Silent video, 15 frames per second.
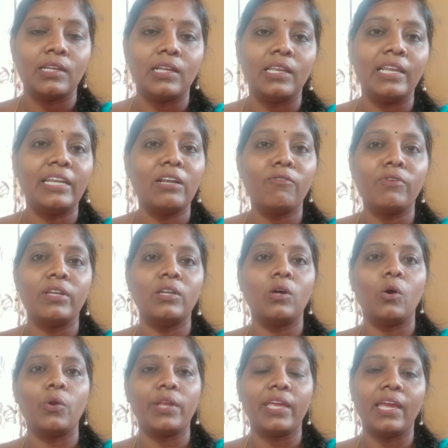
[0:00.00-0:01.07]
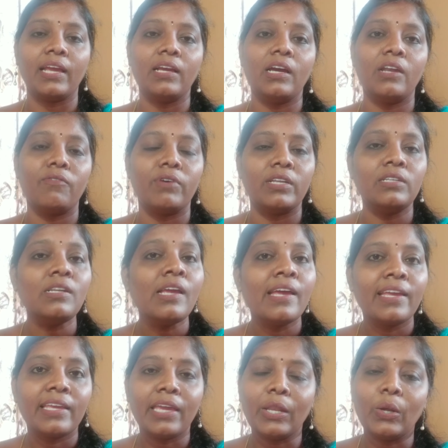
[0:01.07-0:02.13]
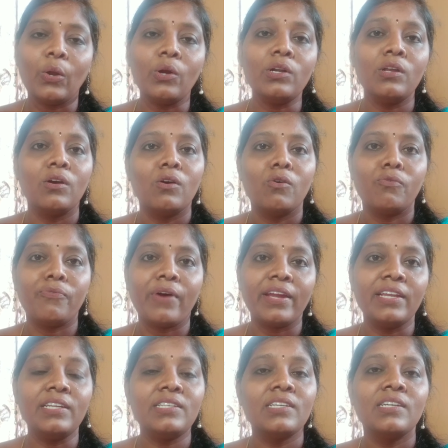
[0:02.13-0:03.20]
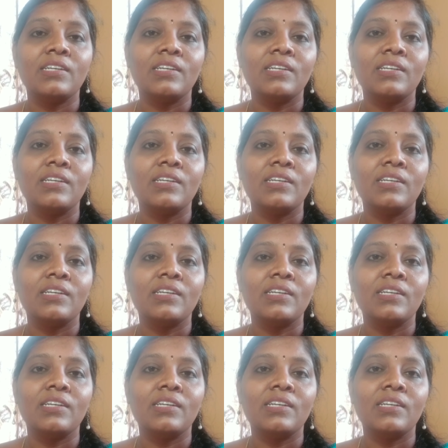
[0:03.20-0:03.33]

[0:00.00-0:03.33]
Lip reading: little one or younger one cannot fight